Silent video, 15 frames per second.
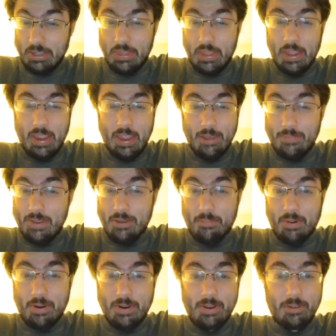They can't be a
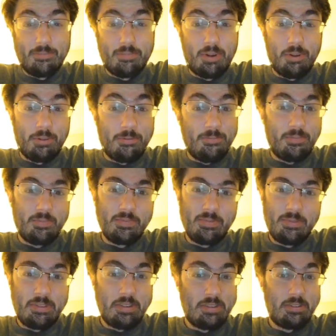party of both
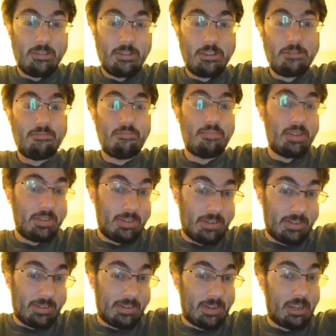
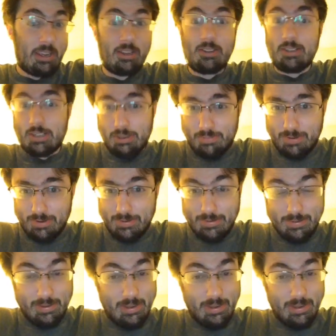business and labor.